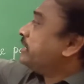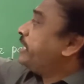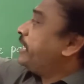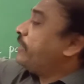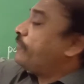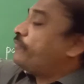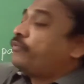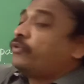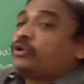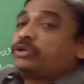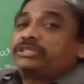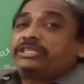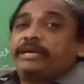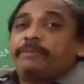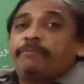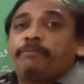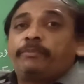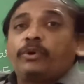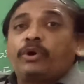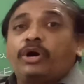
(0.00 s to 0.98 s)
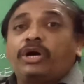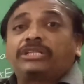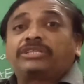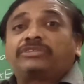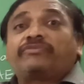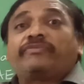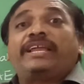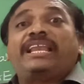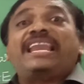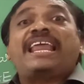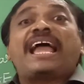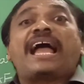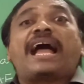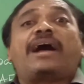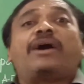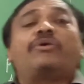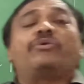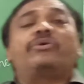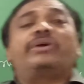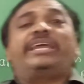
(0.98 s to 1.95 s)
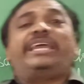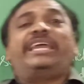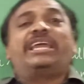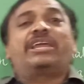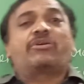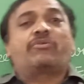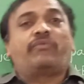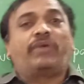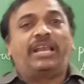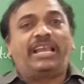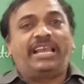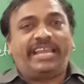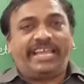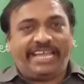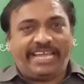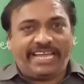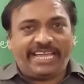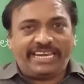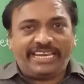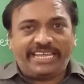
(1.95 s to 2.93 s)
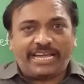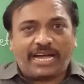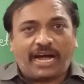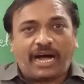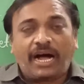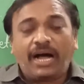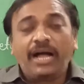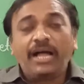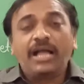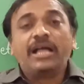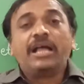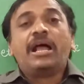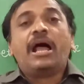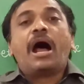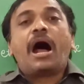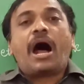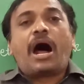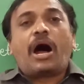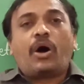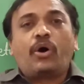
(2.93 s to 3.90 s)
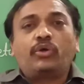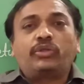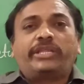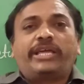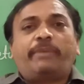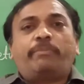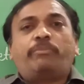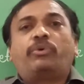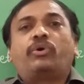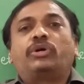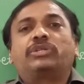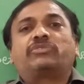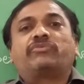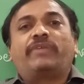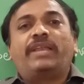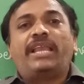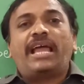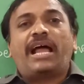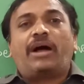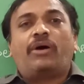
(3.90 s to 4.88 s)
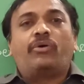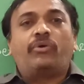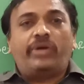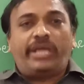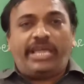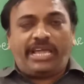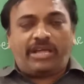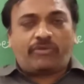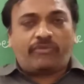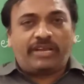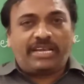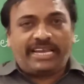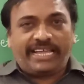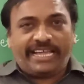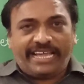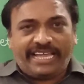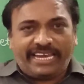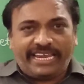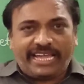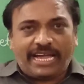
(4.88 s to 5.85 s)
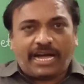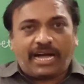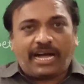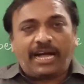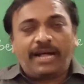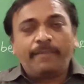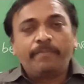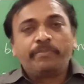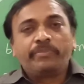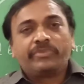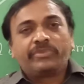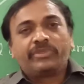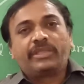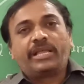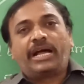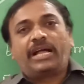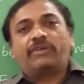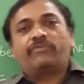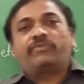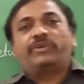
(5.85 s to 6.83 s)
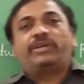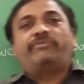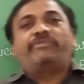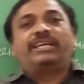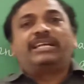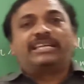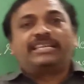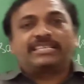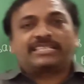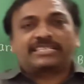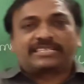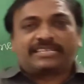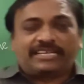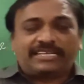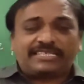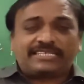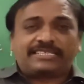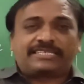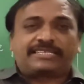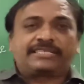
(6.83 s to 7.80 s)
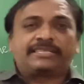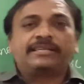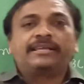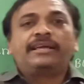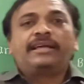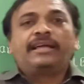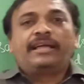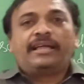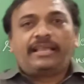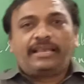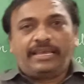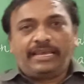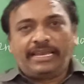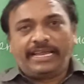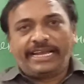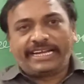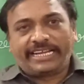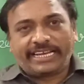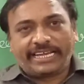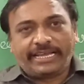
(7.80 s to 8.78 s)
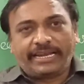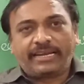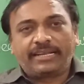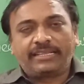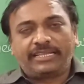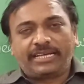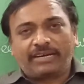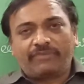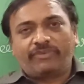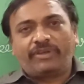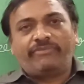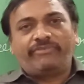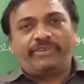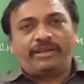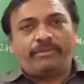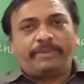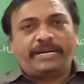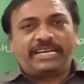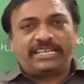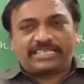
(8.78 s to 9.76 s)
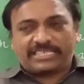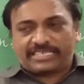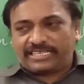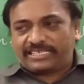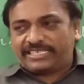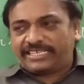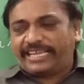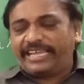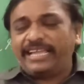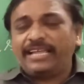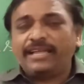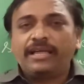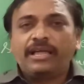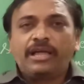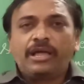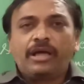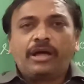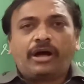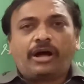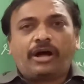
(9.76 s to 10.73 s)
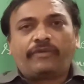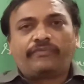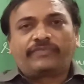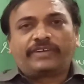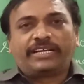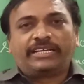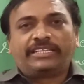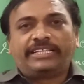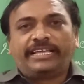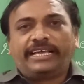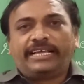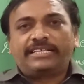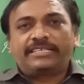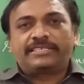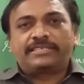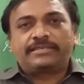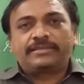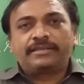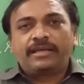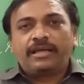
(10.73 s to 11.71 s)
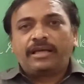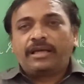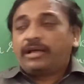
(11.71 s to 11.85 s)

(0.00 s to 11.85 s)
Therefore, they both will have equal area. How they both will have equal area, that we will discuss later. That we will be discussing after this.